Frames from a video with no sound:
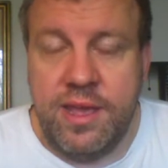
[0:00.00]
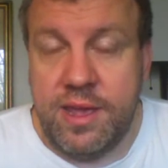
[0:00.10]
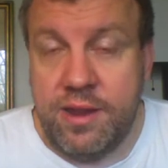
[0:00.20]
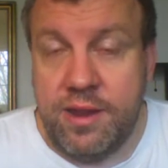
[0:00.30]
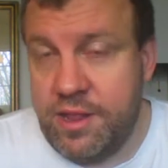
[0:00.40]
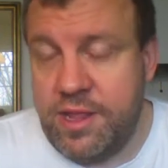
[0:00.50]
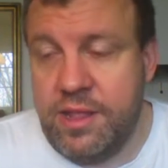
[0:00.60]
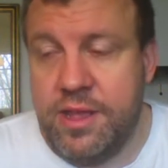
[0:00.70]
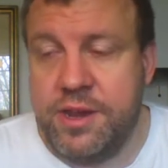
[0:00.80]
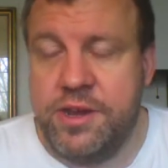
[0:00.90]
and audit the
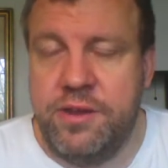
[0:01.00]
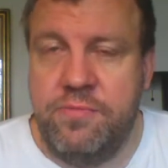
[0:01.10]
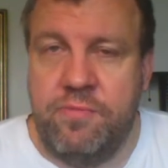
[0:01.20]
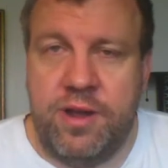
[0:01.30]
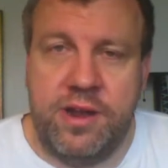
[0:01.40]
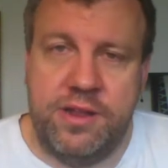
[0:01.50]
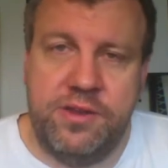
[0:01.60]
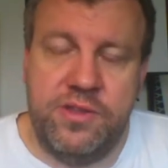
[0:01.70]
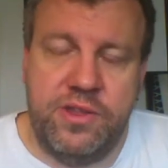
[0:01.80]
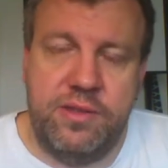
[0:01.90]
election, why not
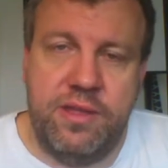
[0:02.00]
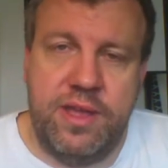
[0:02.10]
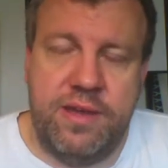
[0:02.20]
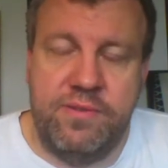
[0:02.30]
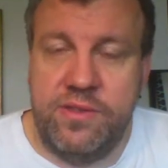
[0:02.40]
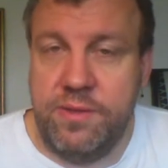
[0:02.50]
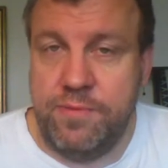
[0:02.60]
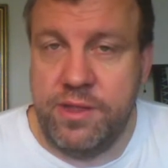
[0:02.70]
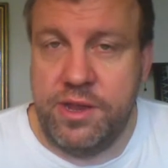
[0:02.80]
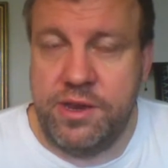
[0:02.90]
just have the
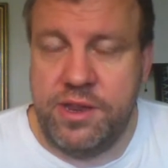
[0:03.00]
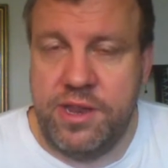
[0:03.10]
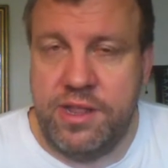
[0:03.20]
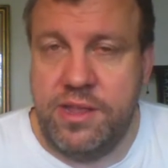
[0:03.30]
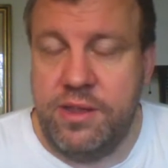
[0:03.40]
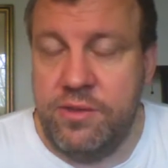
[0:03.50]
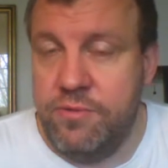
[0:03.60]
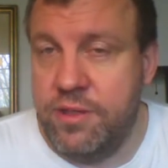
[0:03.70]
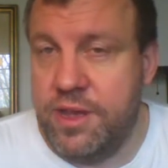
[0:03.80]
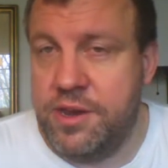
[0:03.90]
stipulation that the
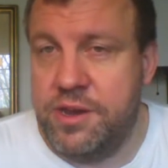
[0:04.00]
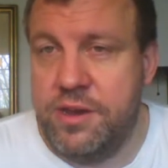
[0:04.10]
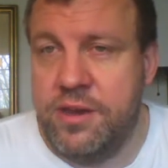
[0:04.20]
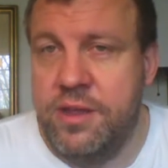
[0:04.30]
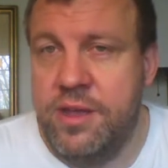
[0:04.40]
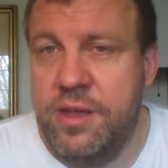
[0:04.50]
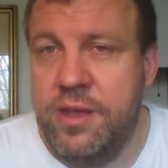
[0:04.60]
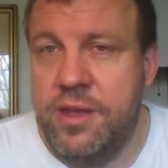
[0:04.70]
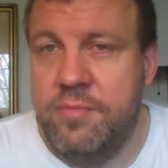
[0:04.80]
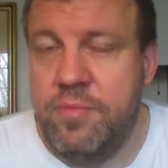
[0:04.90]
new election
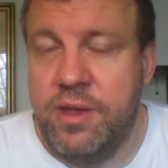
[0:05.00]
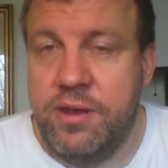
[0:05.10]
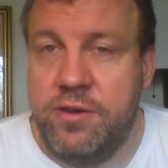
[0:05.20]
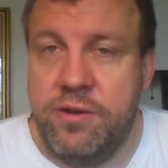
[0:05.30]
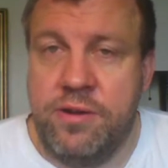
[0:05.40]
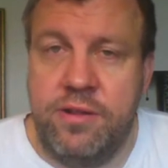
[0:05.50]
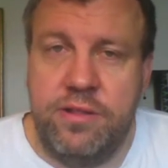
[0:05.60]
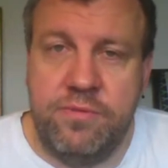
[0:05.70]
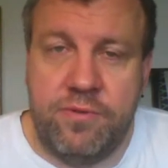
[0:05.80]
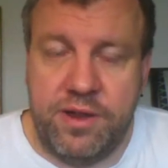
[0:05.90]
be under
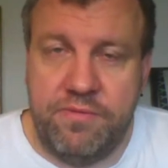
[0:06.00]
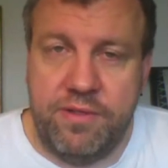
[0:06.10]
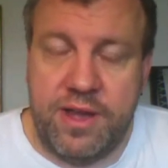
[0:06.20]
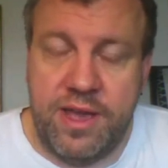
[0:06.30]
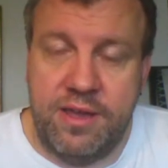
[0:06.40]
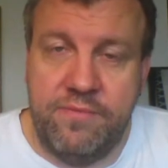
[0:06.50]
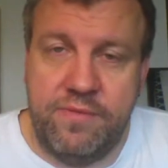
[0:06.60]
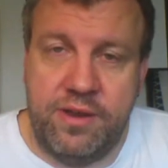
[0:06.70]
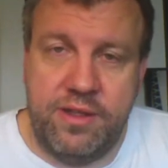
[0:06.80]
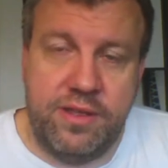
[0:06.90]
the watchful eye of
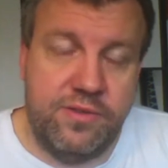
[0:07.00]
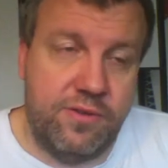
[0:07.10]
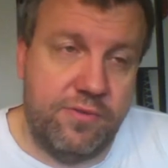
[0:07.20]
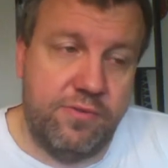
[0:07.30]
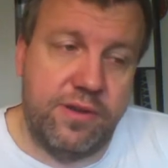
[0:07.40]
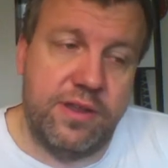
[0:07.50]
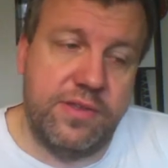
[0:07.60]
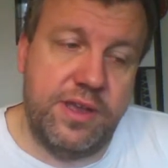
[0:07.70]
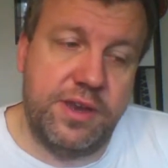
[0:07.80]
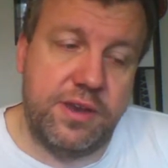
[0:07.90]
an external
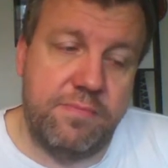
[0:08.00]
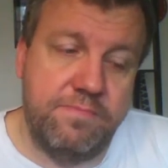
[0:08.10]
organization?